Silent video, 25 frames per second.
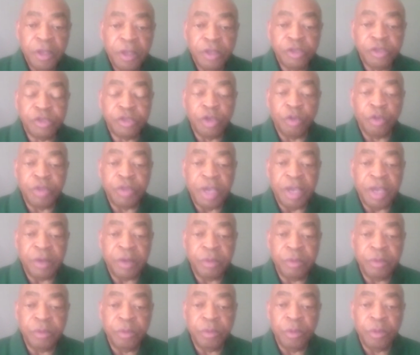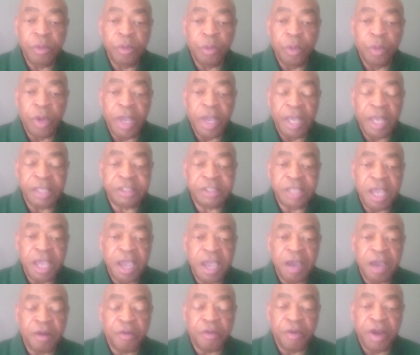so that as
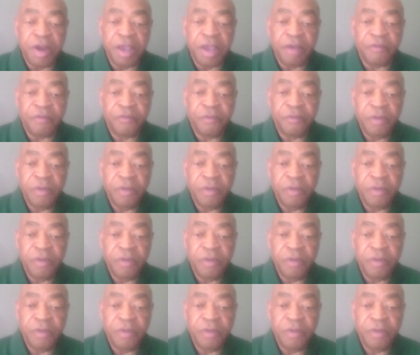aircraft